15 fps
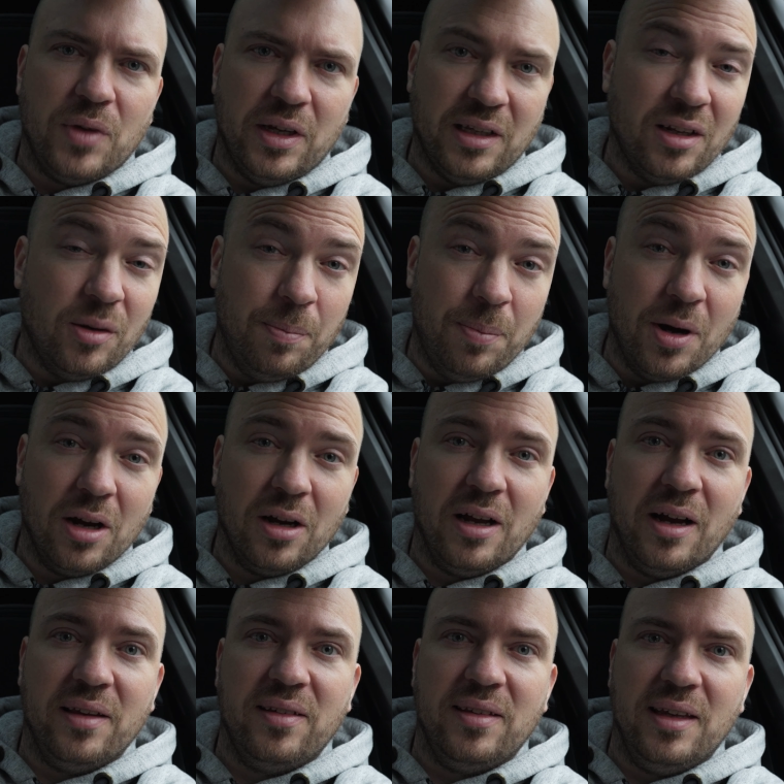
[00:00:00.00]
another
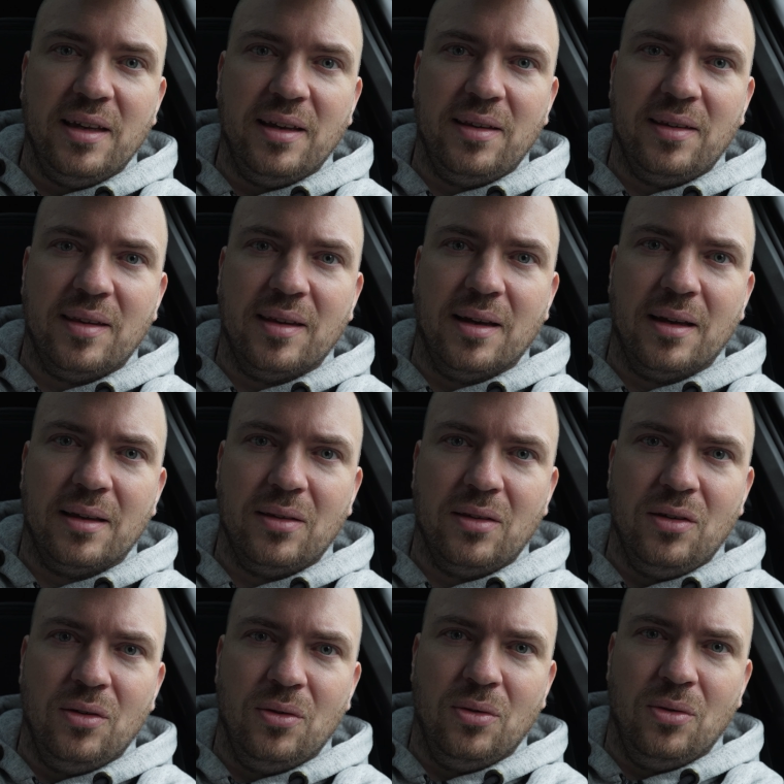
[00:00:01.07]
bug I see is that
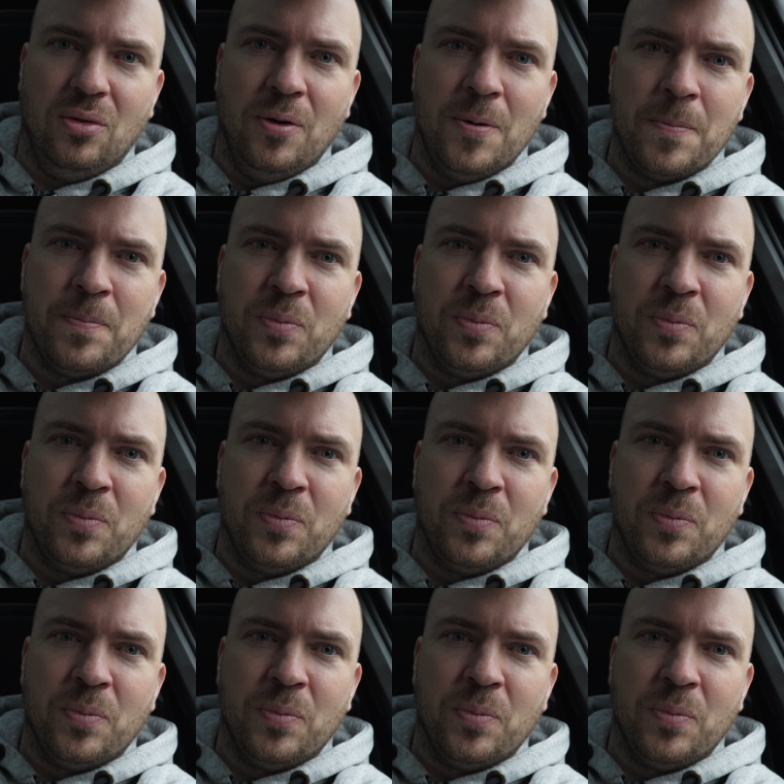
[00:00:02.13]
you,